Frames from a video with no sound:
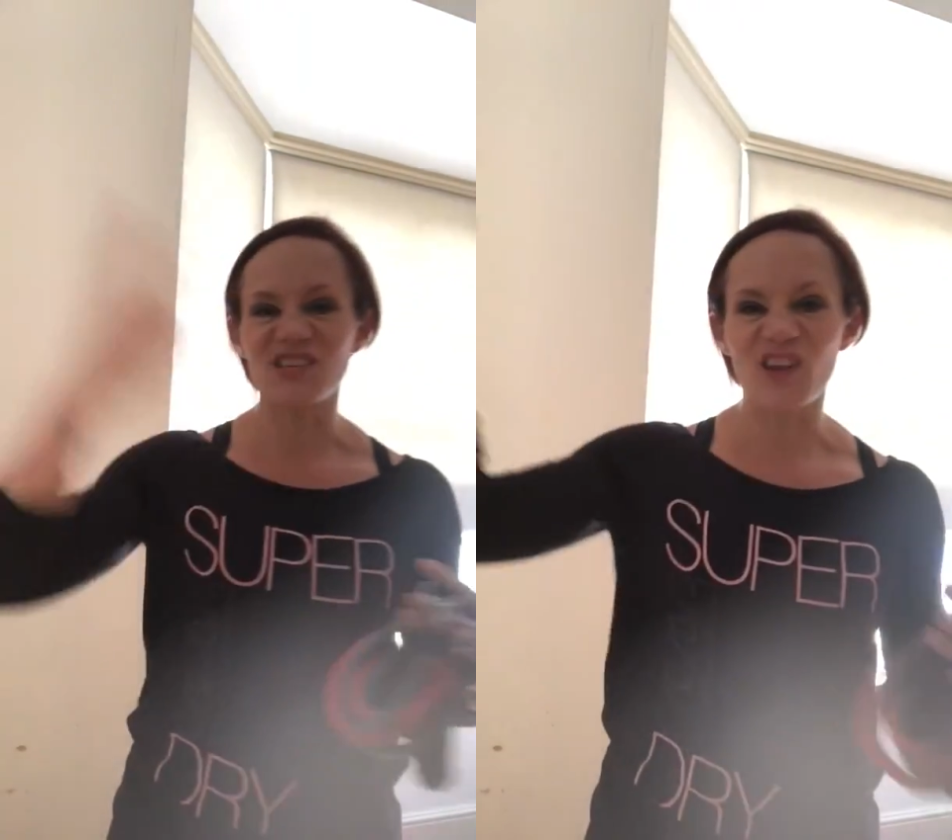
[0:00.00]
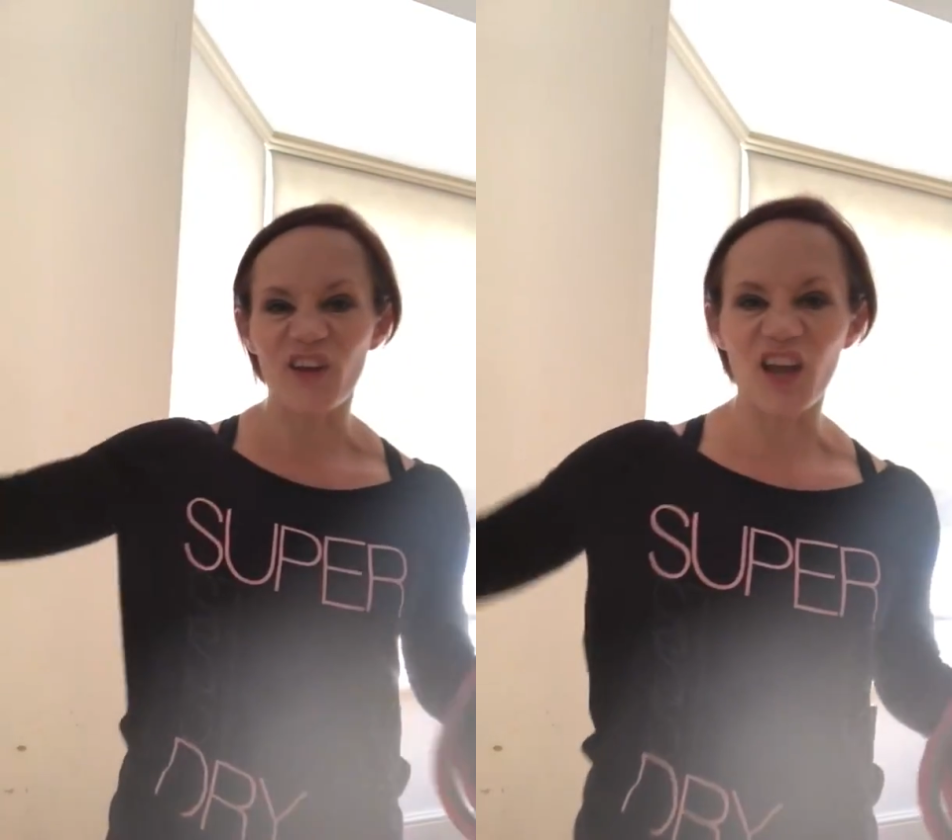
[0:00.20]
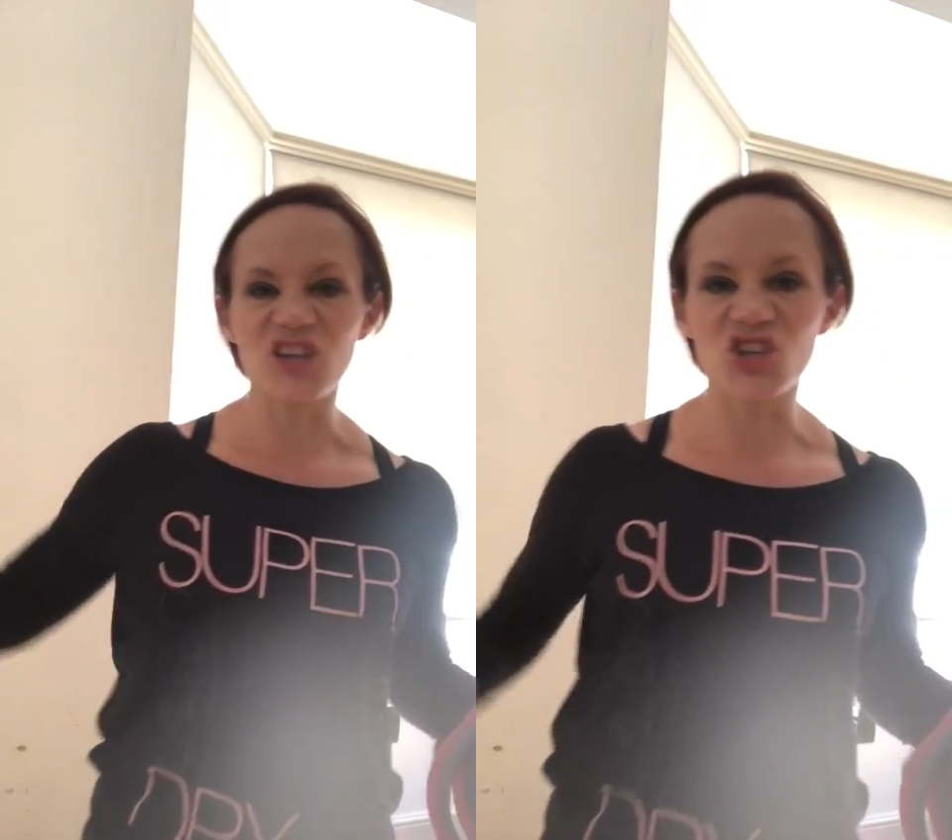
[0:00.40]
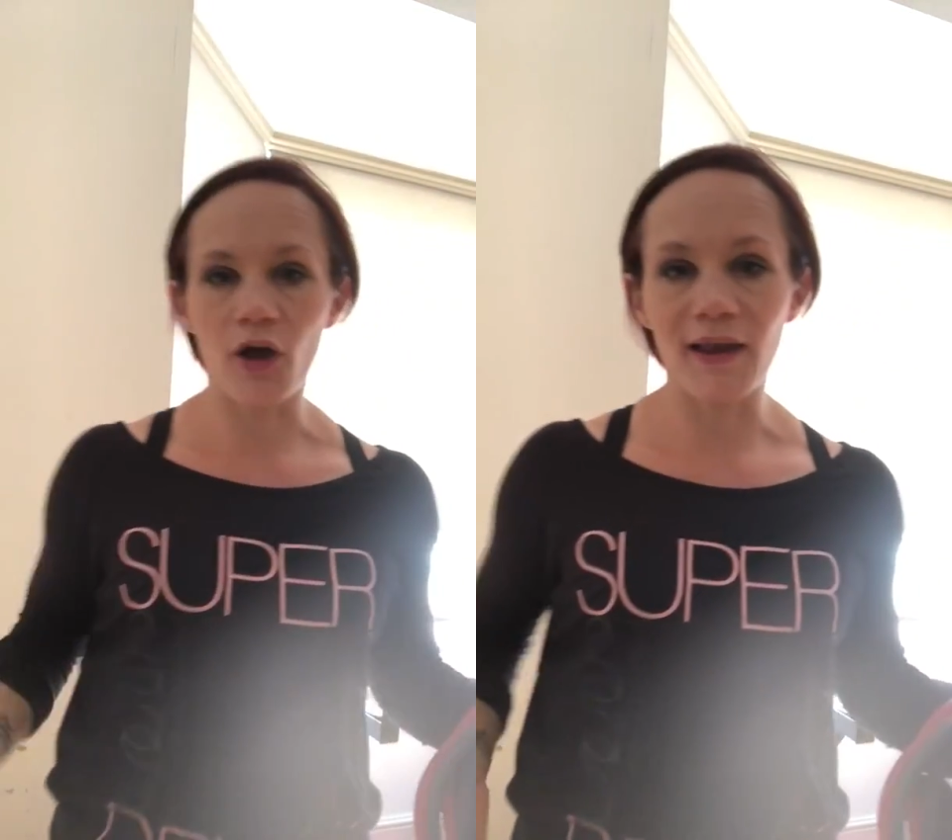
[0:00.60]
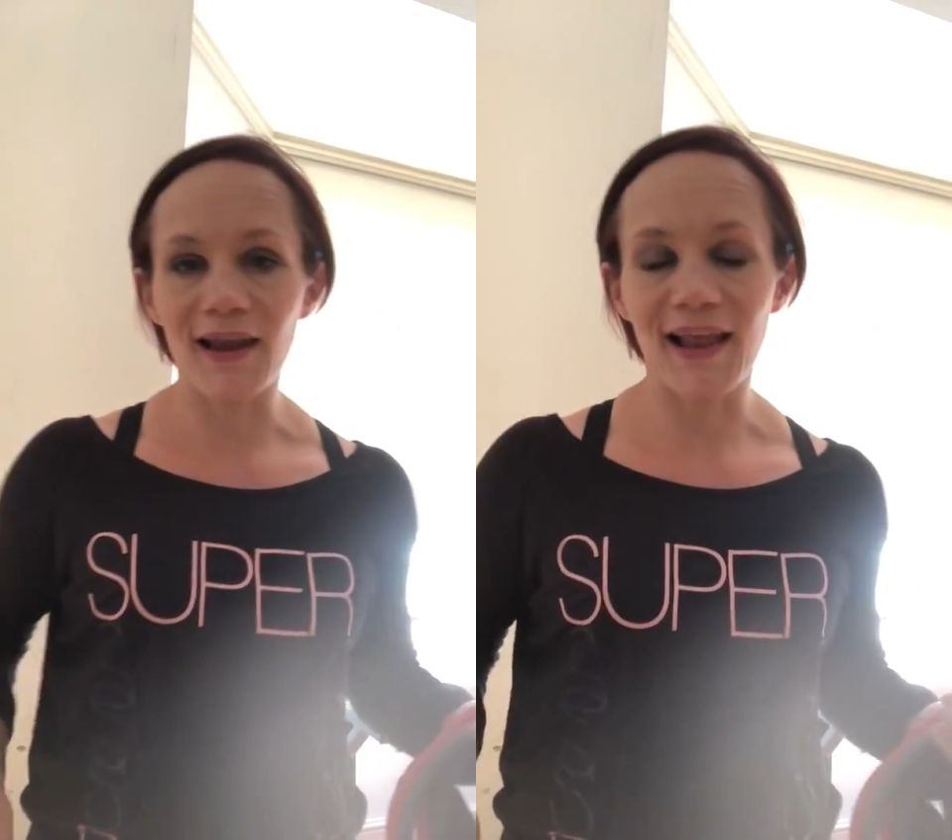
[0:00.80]
just like a
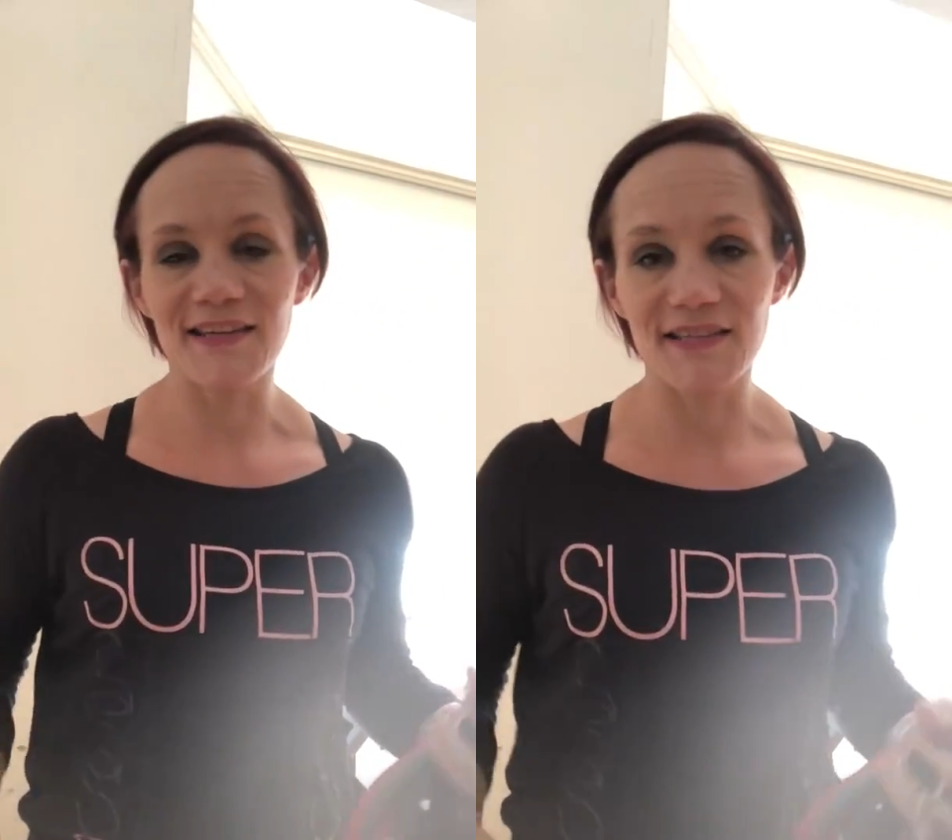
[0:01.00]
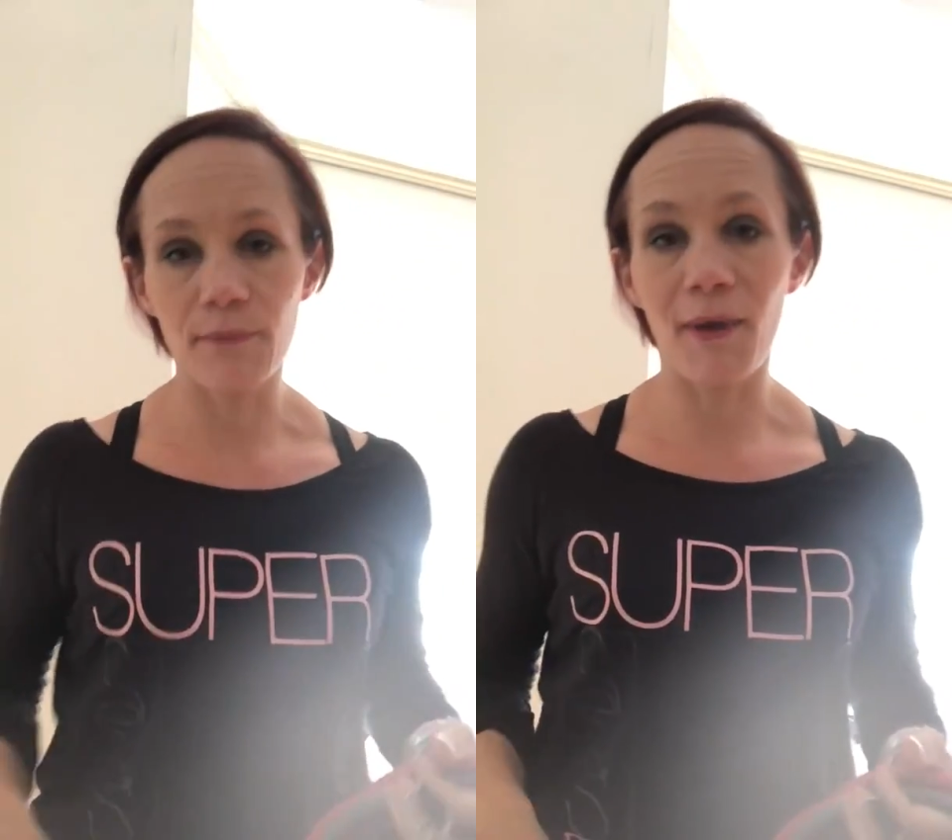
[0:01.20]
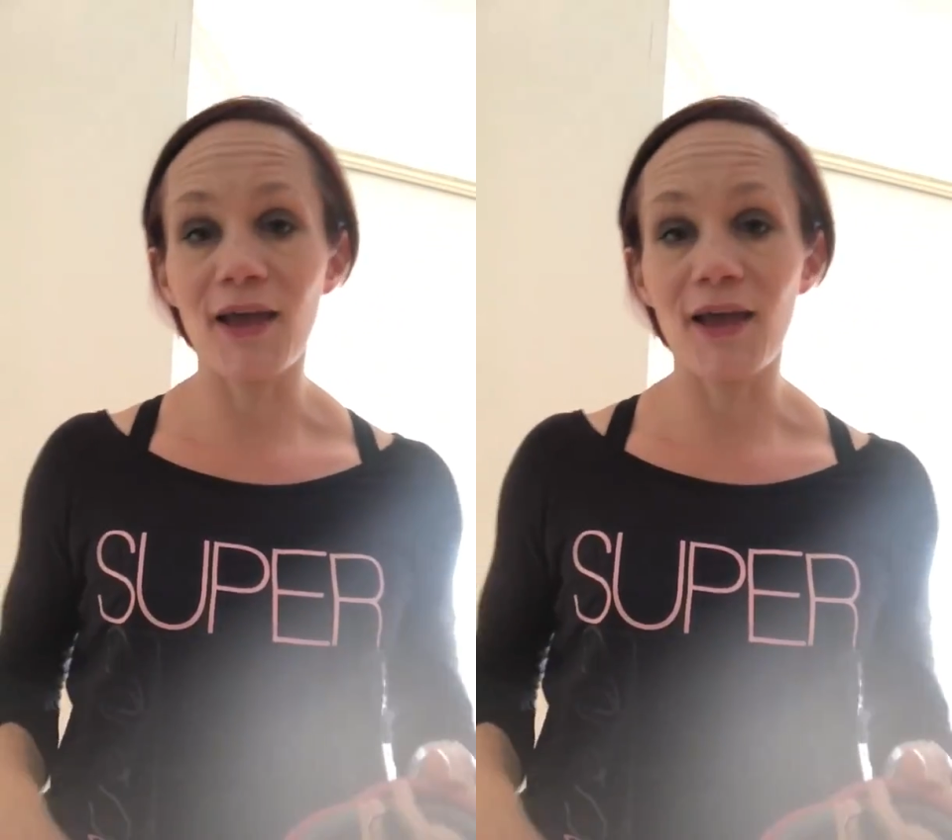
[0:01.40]
giant elastic